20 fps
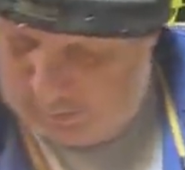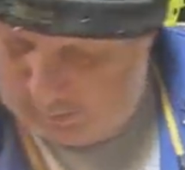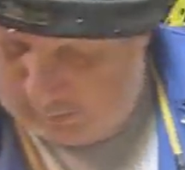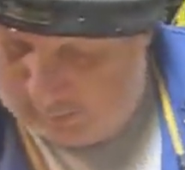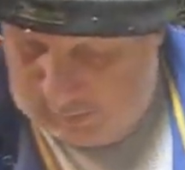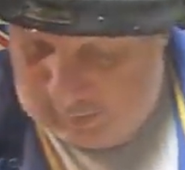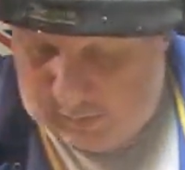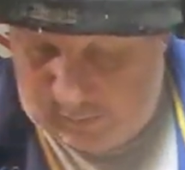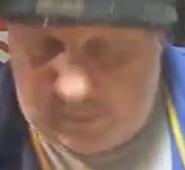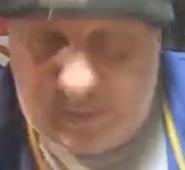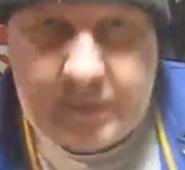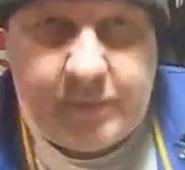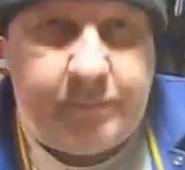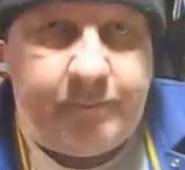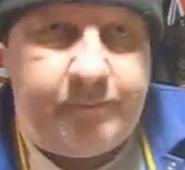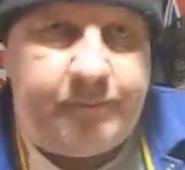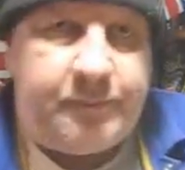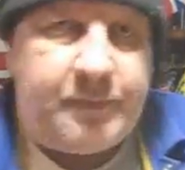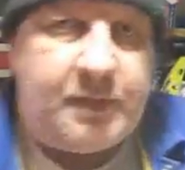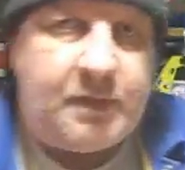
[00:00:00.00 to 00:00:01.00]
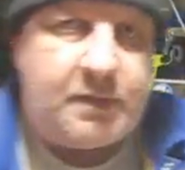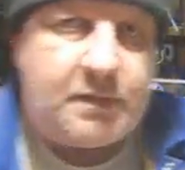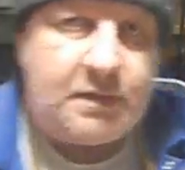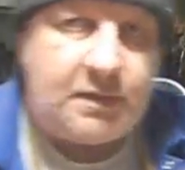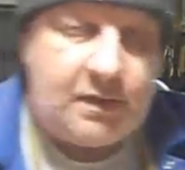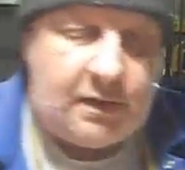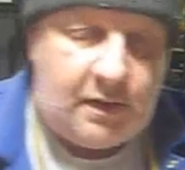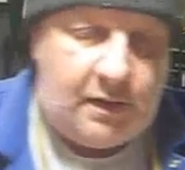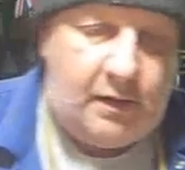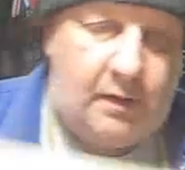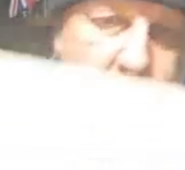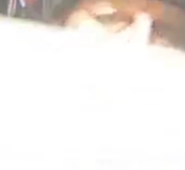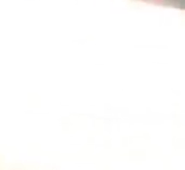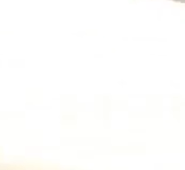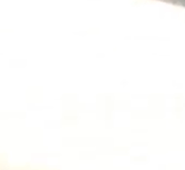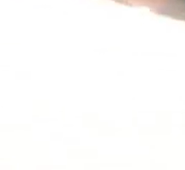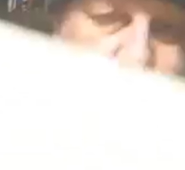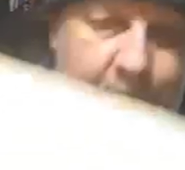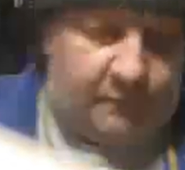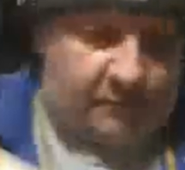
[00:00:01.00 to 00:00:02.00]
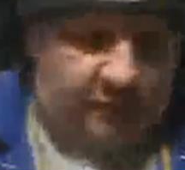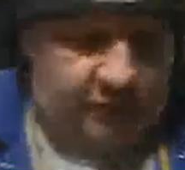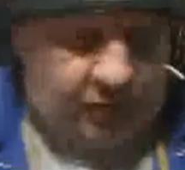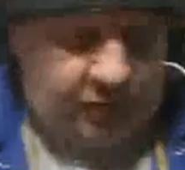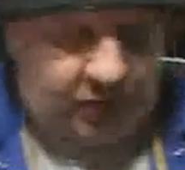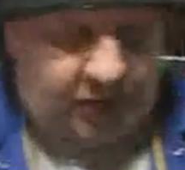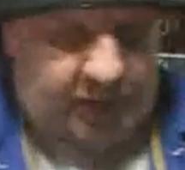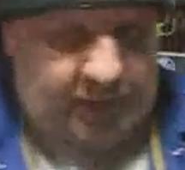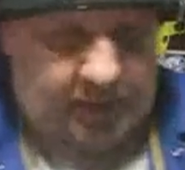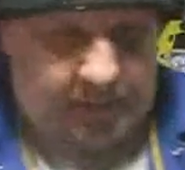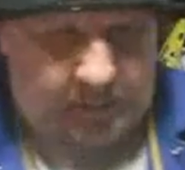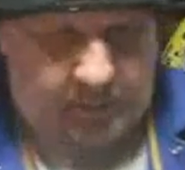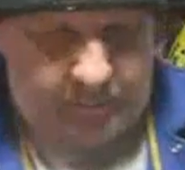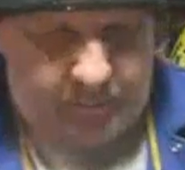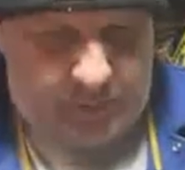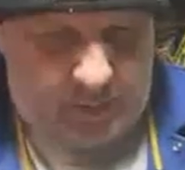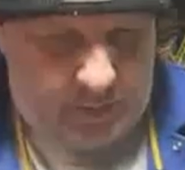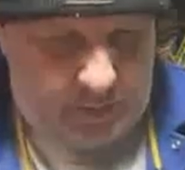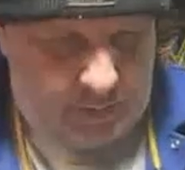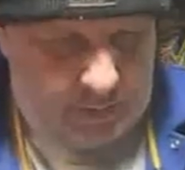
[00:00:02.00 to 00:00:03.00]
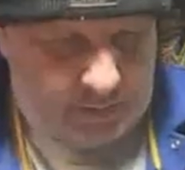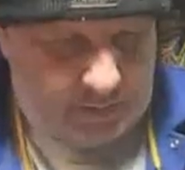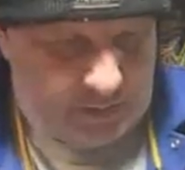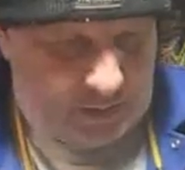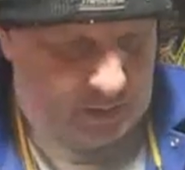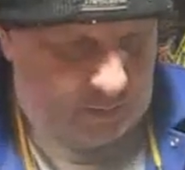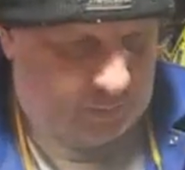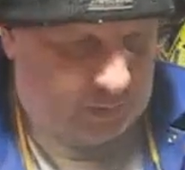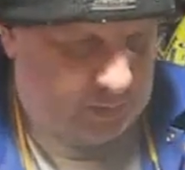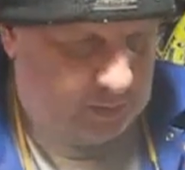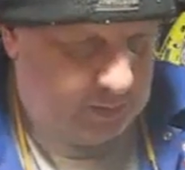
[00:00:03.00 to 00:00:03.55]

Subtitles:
Now then, that's the shell marked up.